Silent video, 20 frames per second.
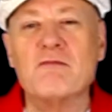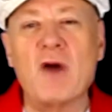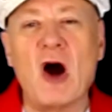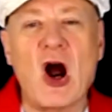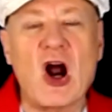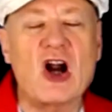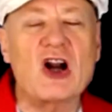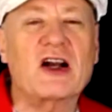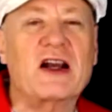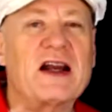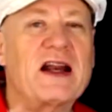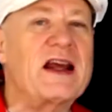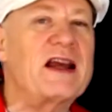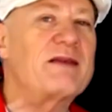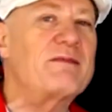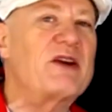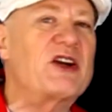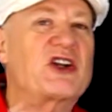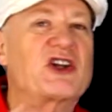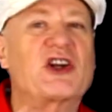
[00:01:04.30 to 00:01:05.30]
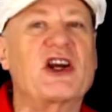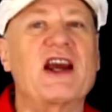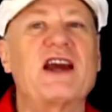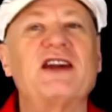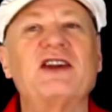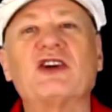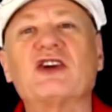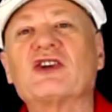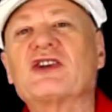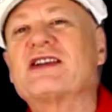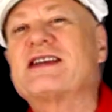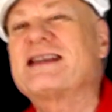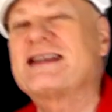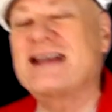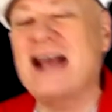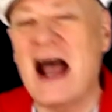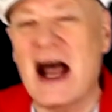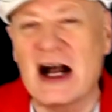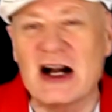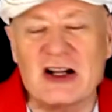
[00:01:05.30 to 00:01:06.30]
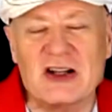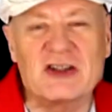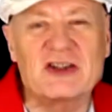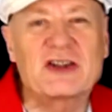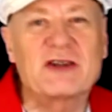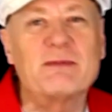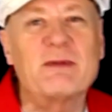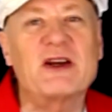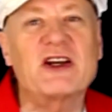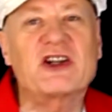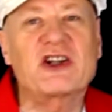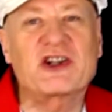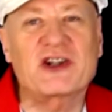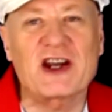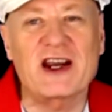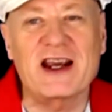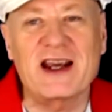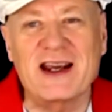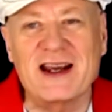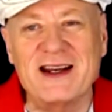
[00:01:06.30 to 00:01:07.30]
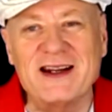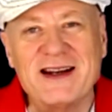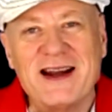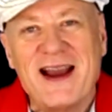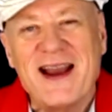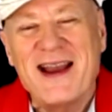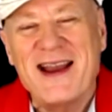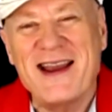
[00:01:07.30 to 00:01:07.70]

marketing machine, your sales machine